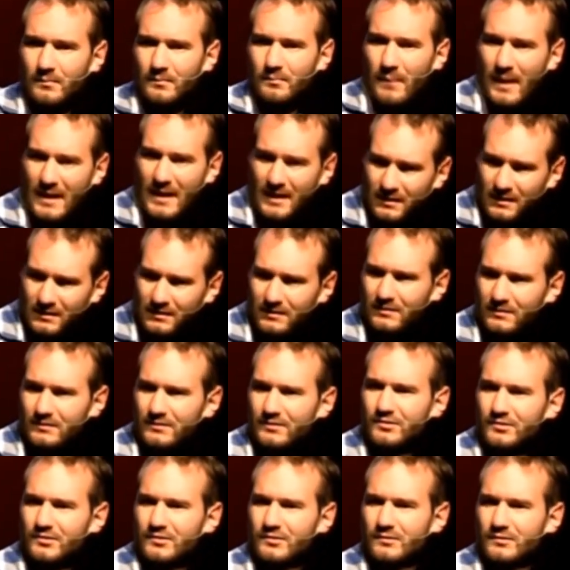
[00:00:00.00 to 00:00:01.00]

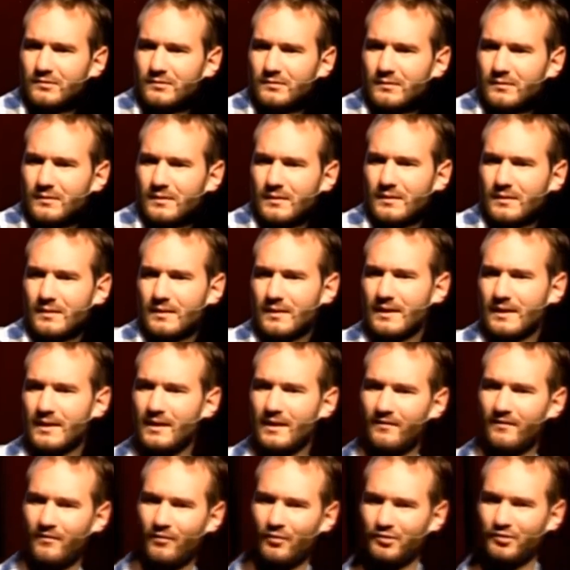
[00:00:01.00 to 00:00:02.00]
bankers, and
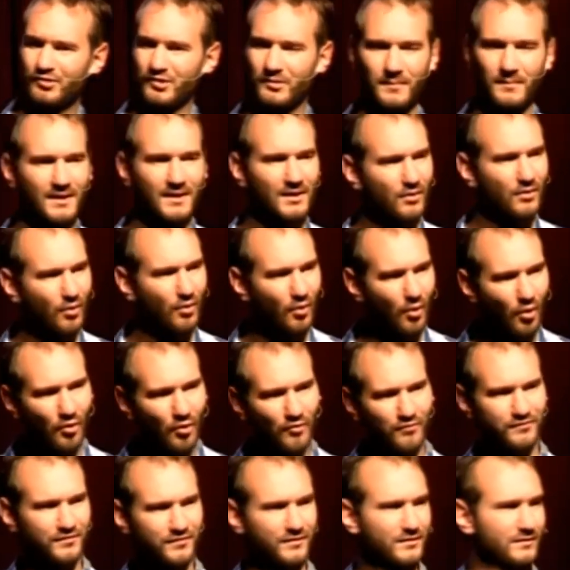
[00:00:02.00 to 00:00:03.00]
I've also met
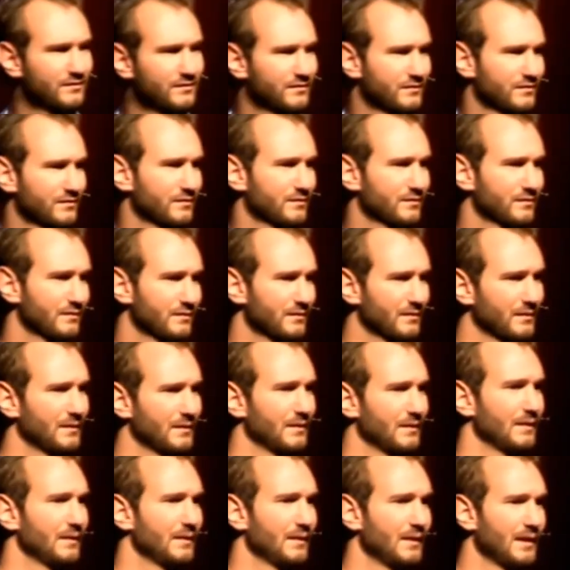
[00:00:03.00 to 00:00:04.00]
orphans.
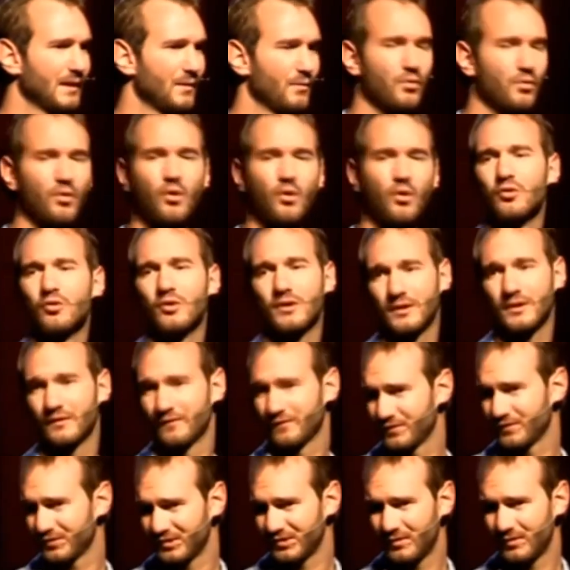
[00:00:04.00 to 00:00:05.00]
We're all looking
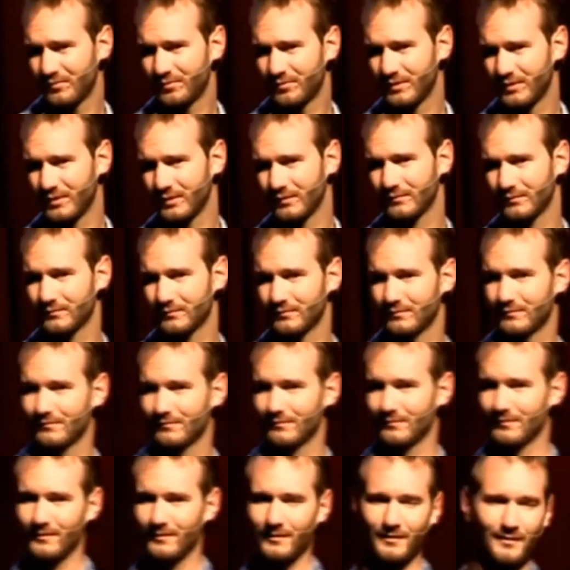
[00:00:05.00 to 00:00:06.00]
for something.
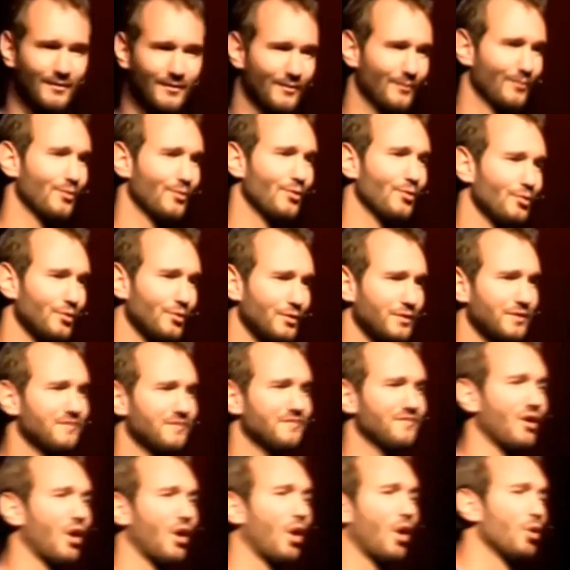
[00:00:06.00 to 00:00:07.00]
We're all looking
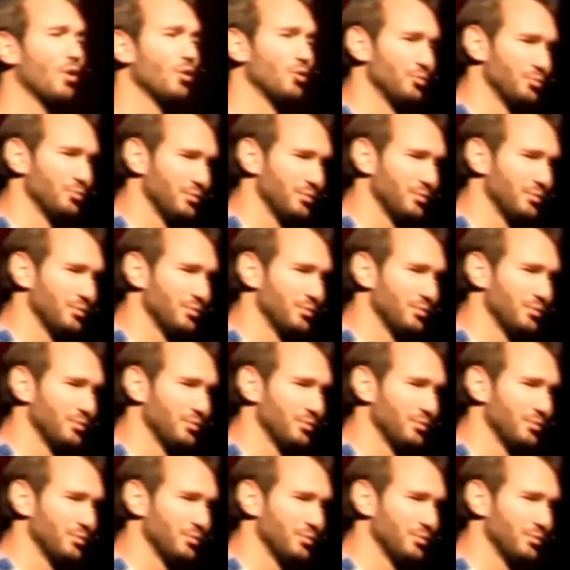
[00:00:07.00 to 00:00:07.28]
for hope.